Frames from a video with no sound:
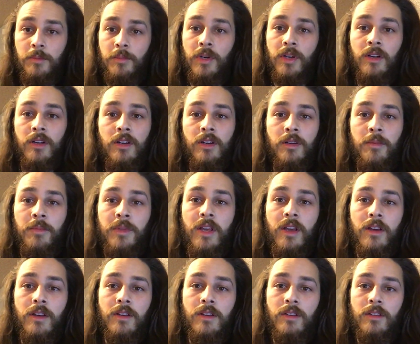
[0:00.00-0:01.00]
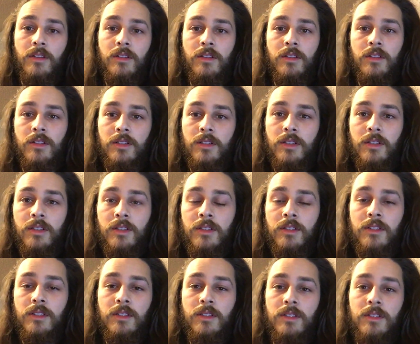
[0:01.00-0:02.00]
But yeah,
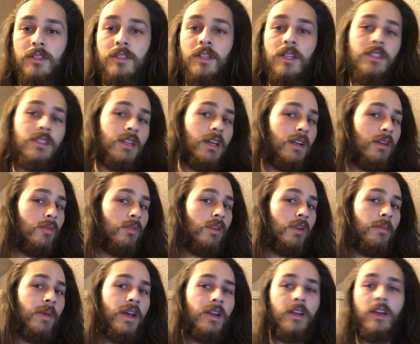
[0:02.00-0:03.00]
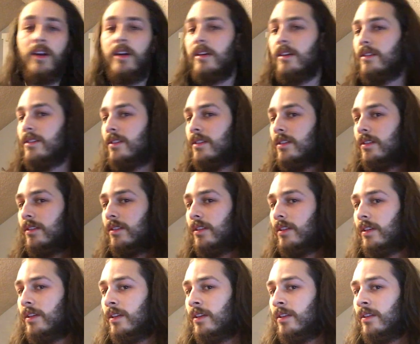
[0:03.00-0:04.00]
that's kind of where I'm at, guys.
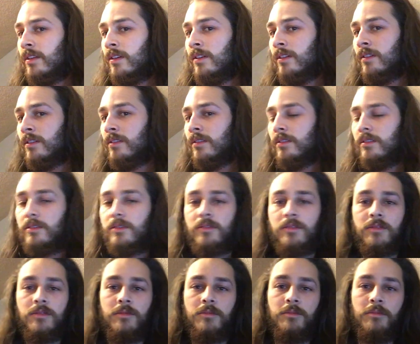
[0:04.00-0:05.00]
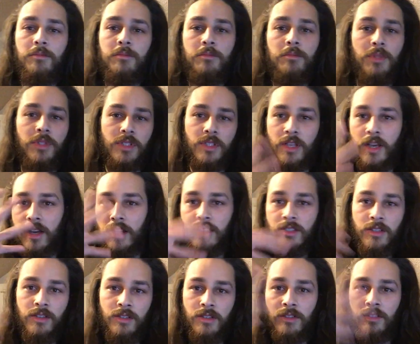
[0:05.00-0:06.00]
And
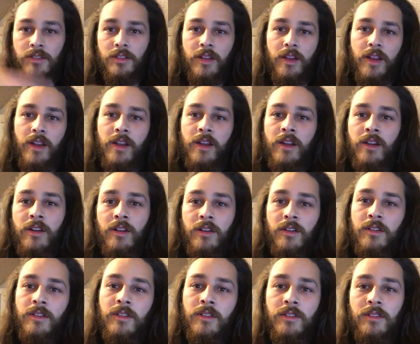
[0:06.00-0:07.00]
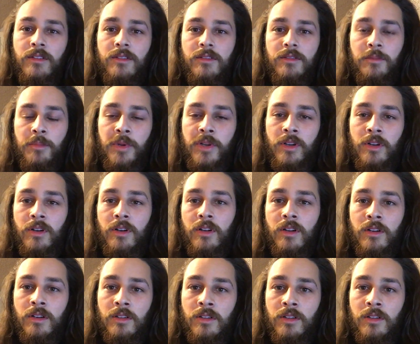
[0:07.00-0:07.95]
besides all the hair and beard,